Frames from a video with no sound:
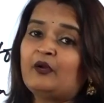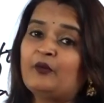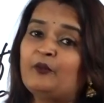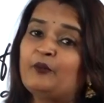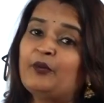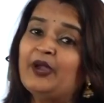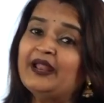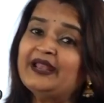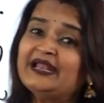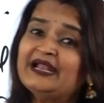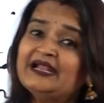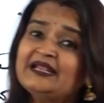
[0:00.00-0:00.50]

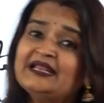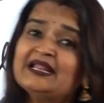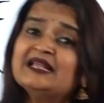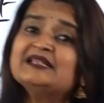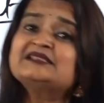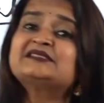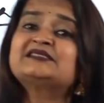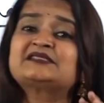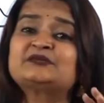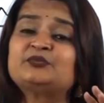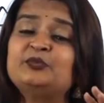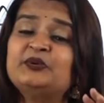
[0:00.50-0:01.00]
When it
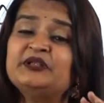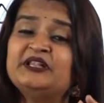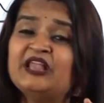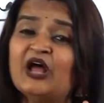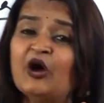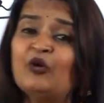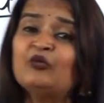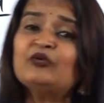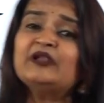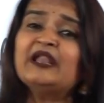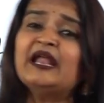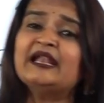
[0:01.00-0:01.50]
is
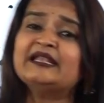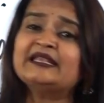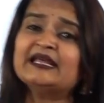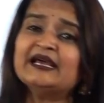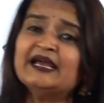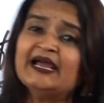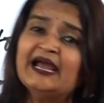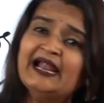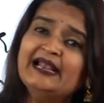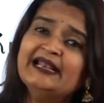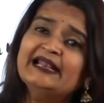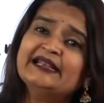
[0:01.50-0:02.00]
without
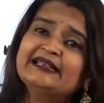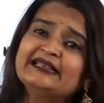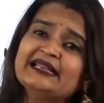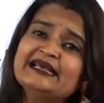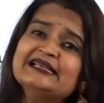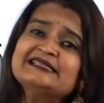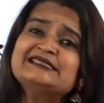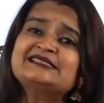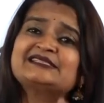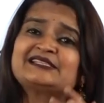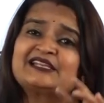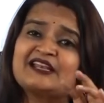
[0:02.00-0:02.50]
letterhead, it
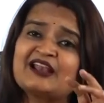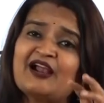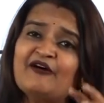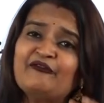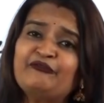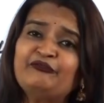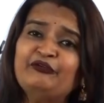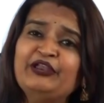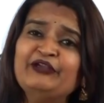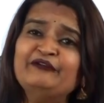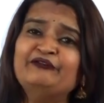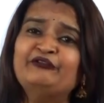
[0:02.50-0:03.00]
is
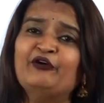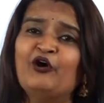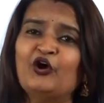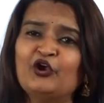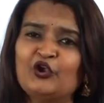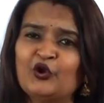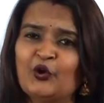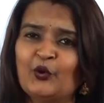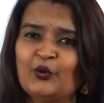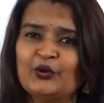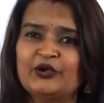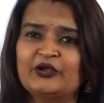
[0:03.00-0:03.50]
roughly
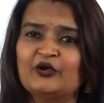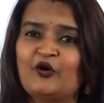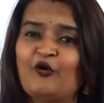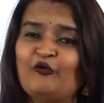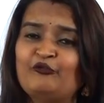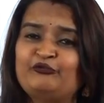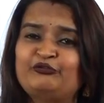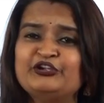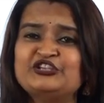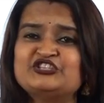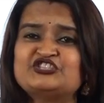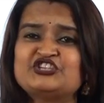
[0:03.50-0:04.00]
followed.
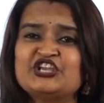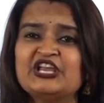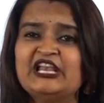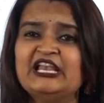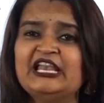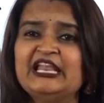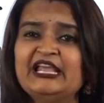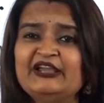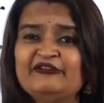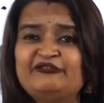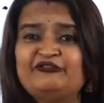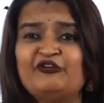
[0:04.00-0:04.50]

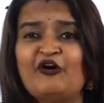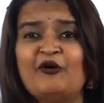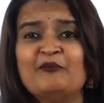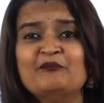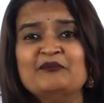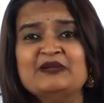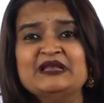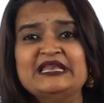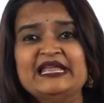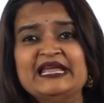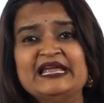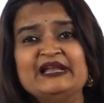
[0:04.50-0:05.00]
Officially,
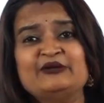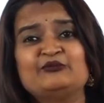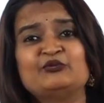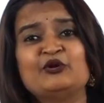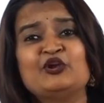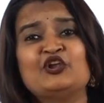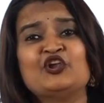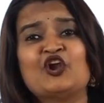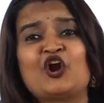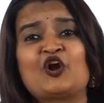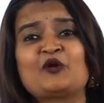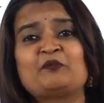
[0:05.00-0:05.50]
formally it
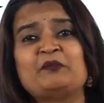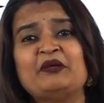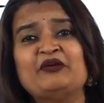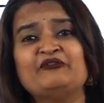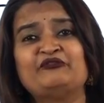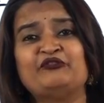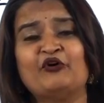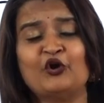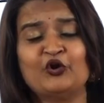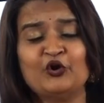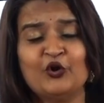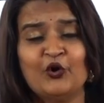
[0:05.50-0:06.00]
will not be
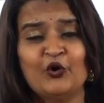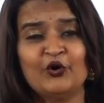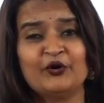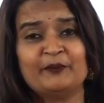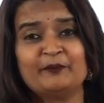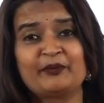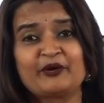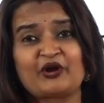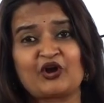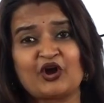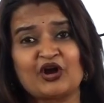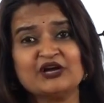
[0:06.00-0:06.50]
followed,
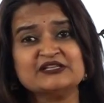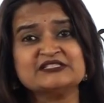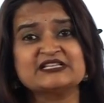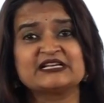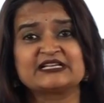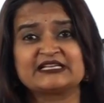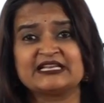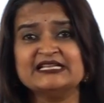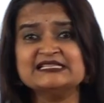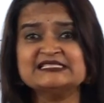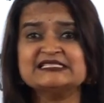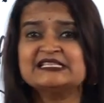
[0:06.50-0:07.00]
because
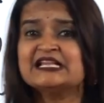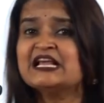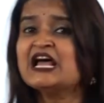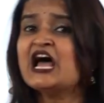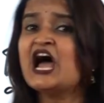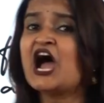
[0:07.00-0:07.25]
it is